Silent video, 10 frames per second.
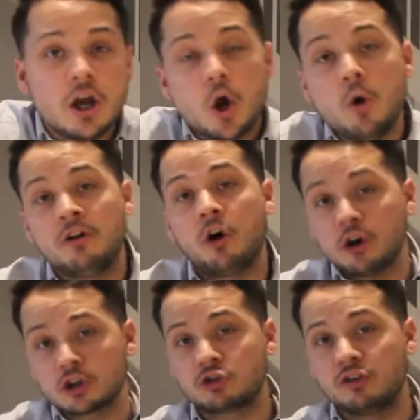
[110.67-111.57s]
who are an
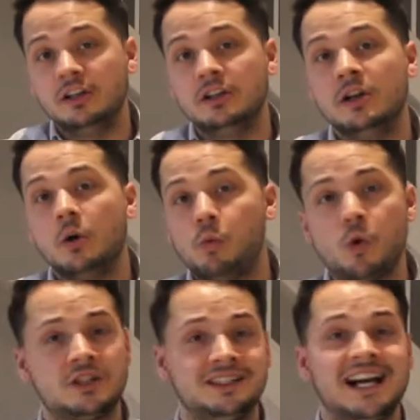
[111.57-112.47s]
Austrian
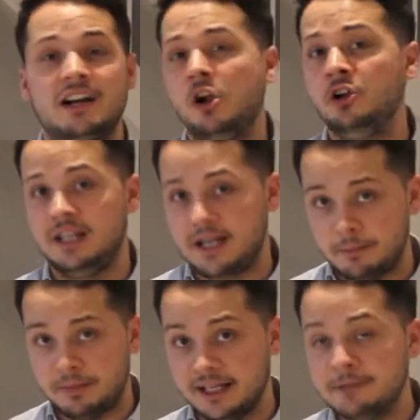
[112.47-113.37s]
water technology
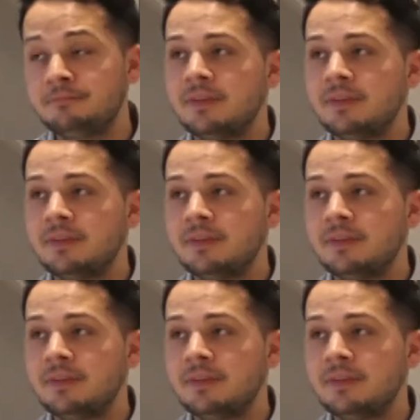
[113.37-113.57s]
company.